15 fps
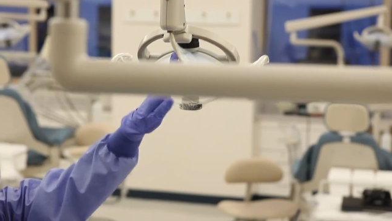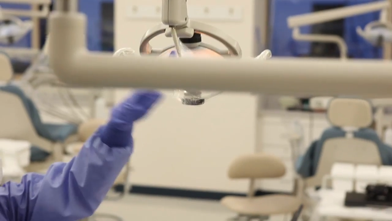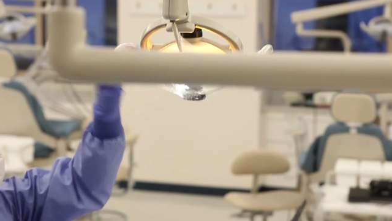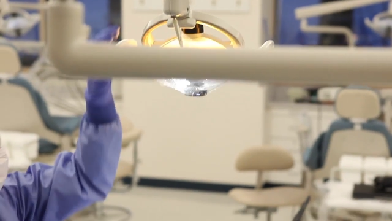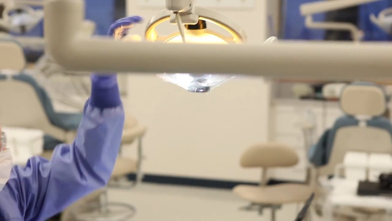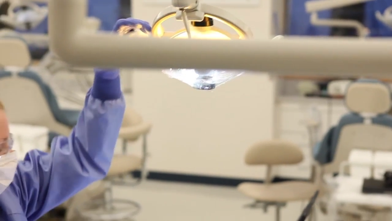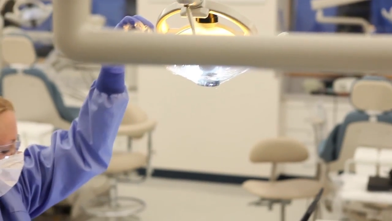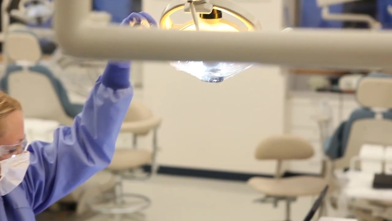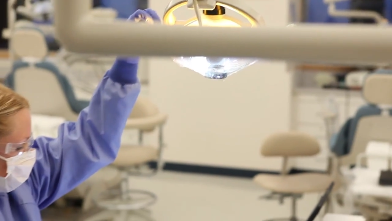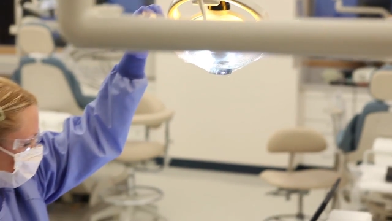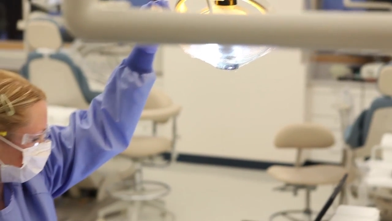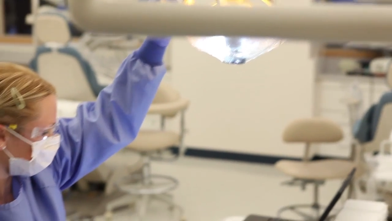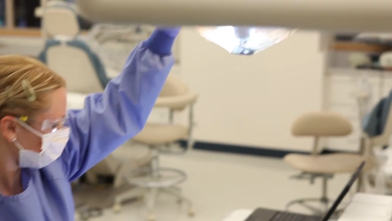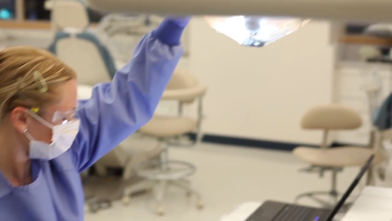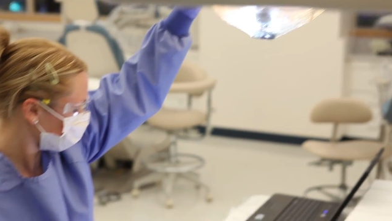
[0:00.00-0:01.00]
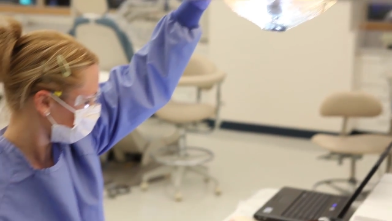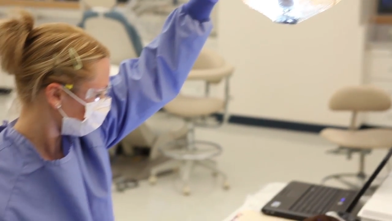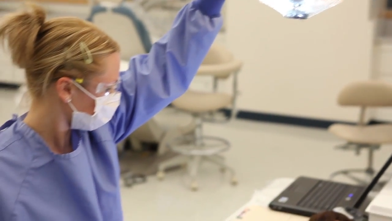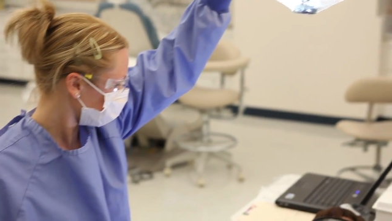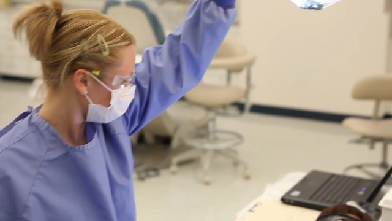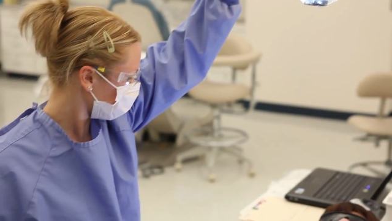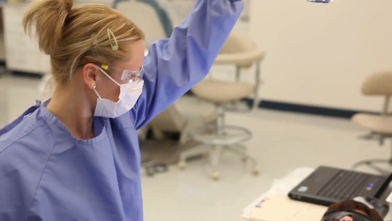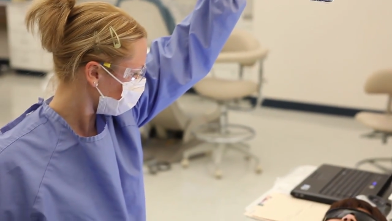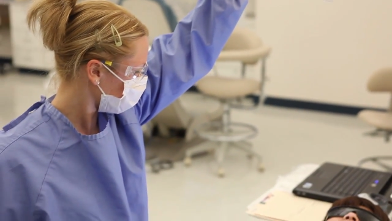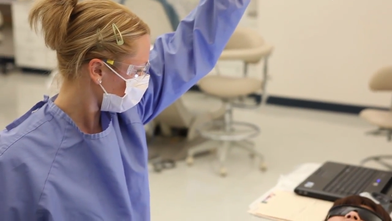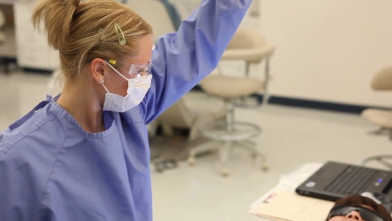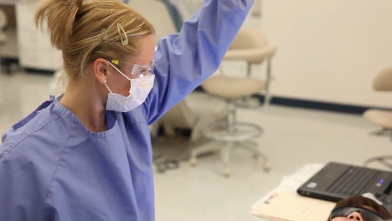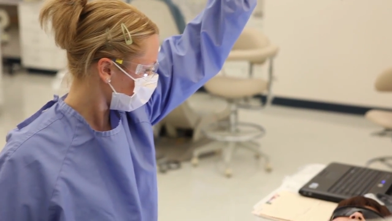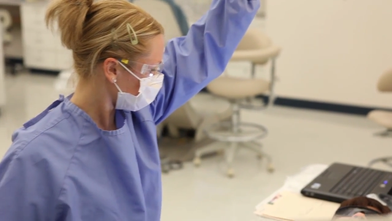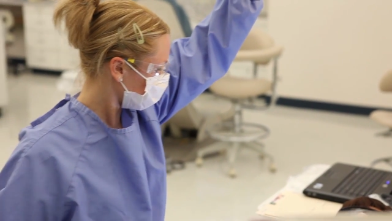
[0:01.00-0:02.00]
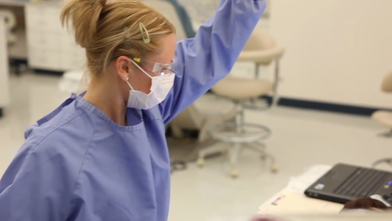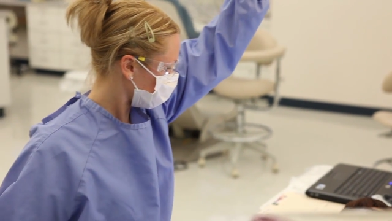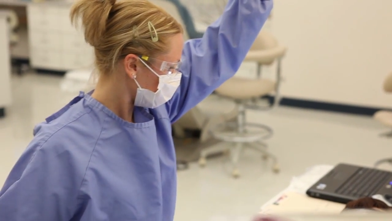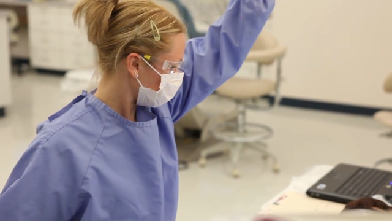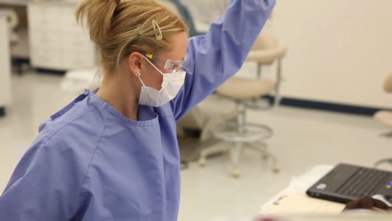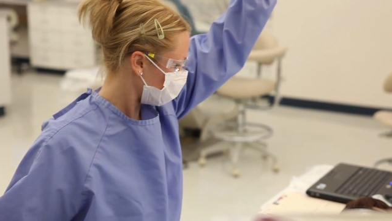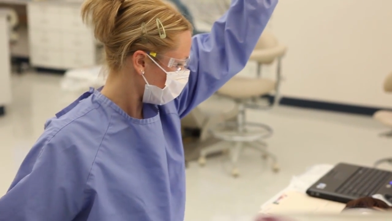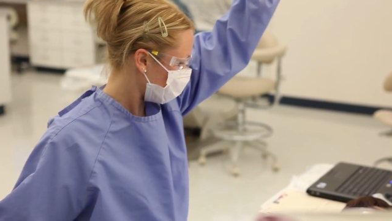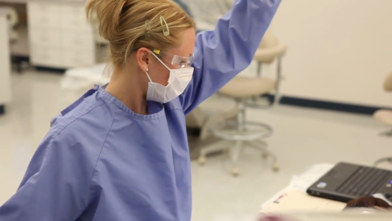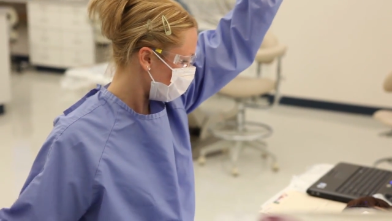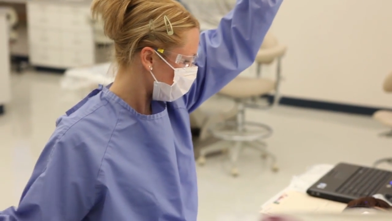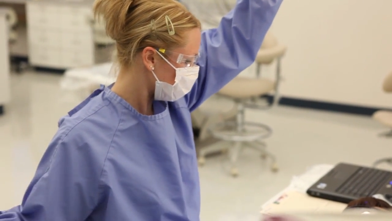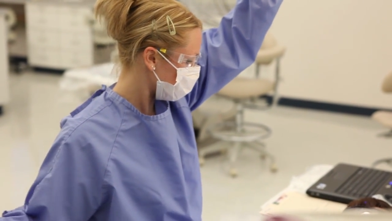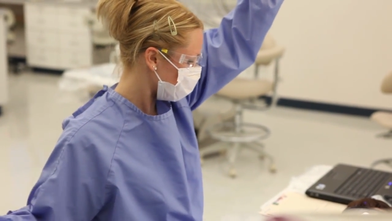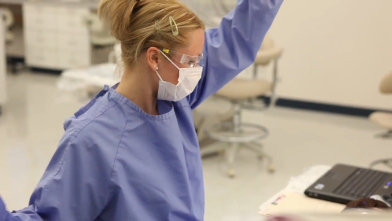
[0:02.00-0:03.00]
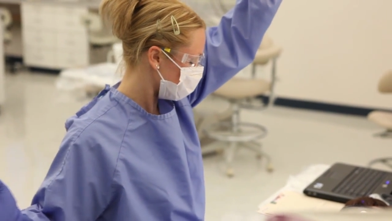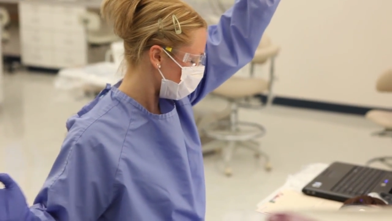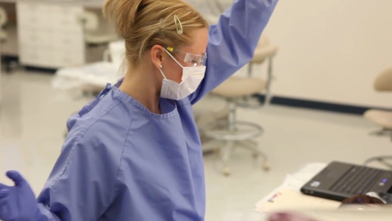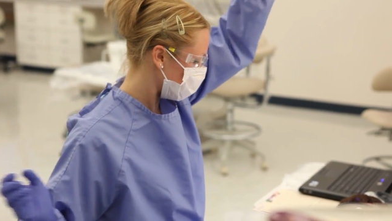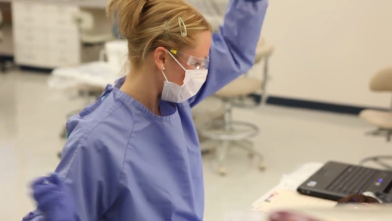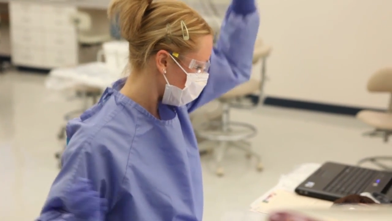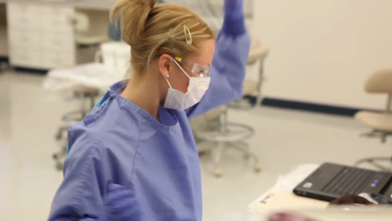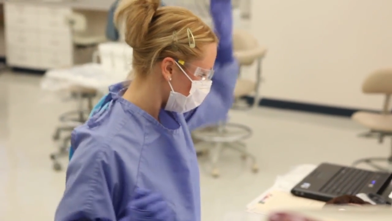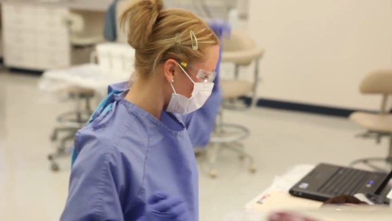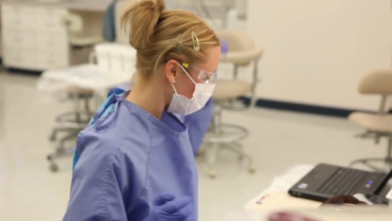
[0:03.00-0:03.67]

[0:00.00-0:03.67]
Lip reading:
(no speaker visible)